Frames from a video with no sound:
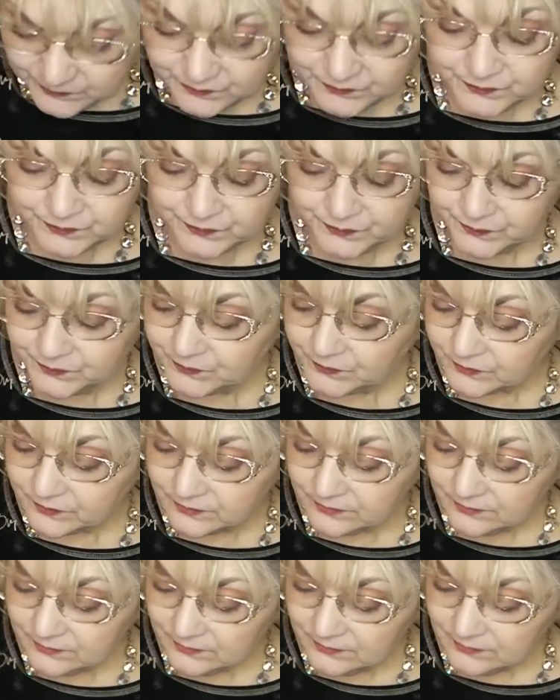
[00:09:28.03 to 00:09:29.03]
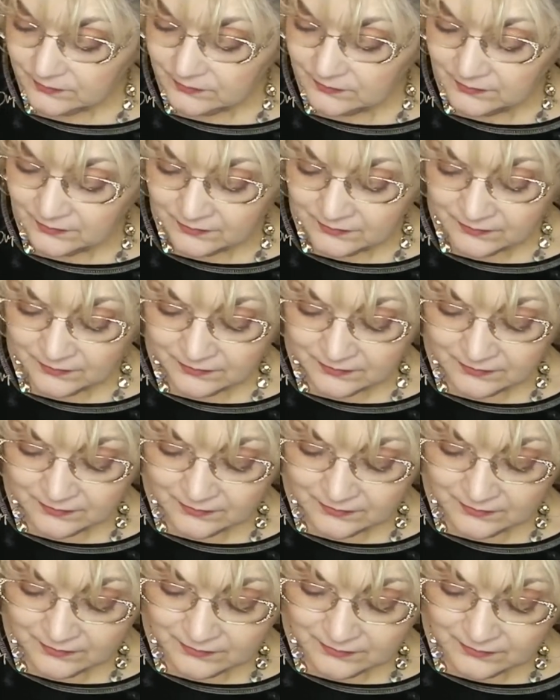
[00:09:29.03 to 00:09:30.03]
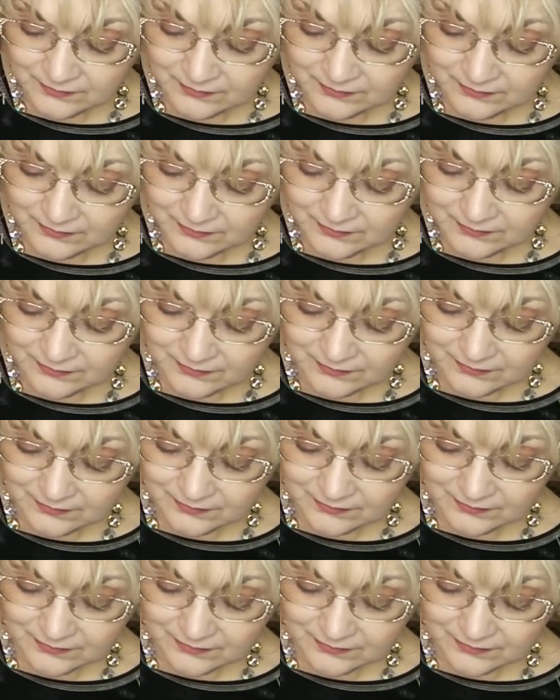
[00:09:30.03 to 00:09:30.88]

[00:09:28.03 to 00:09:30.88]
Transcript: Nobody speaks.